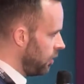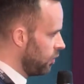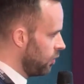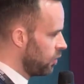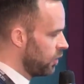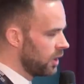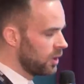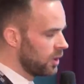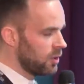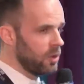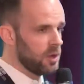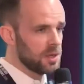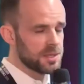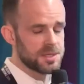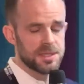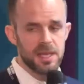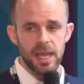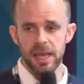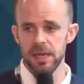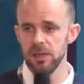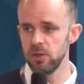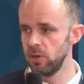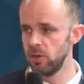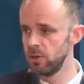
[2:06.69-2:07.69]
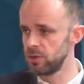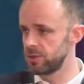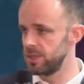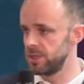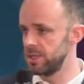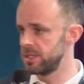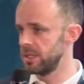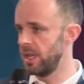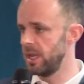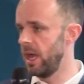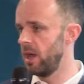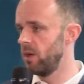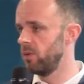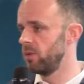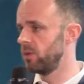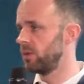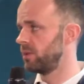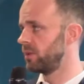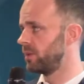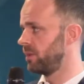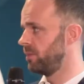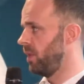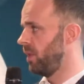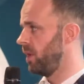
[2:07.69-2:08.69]
We're across 10 countries now,
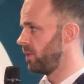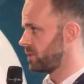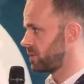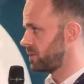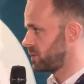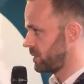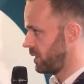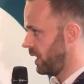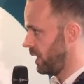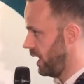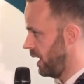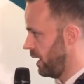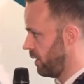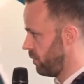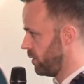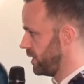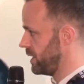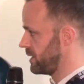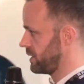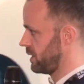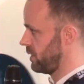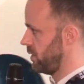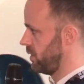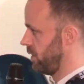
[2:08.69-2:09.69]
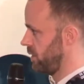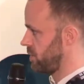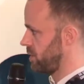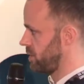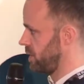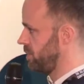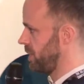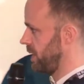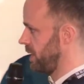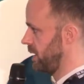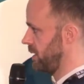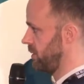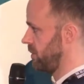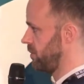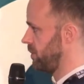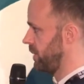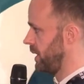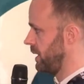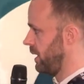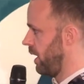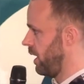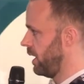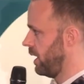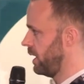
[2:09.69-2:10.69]
the most uh, recent country being,
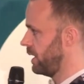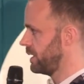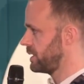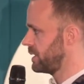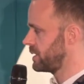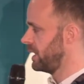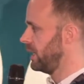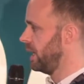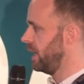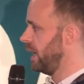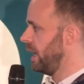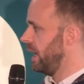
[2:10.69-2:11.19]
being Ireland.